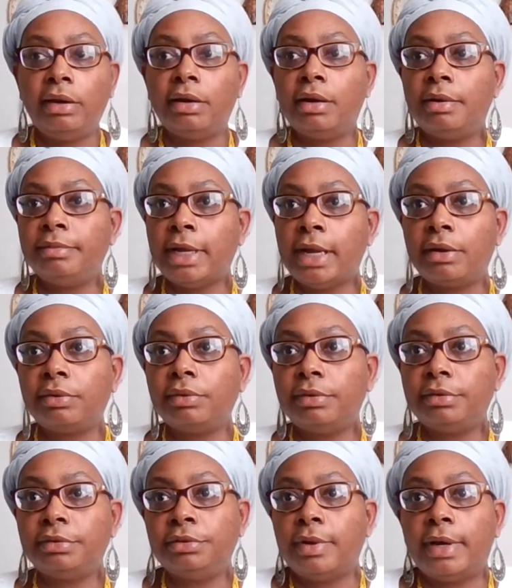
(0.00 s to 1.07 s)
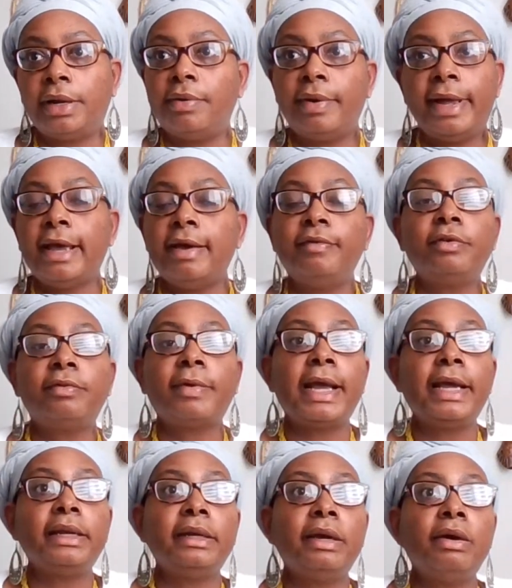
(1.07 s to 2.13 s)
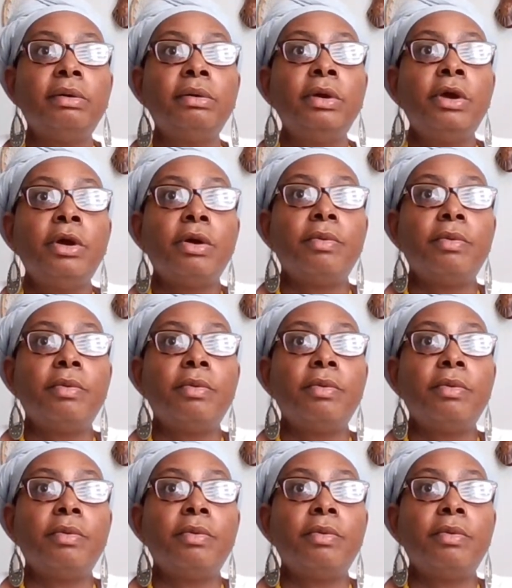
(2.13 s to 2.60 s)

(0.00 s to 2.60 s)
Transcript: or I'm not going, I don't have it right now,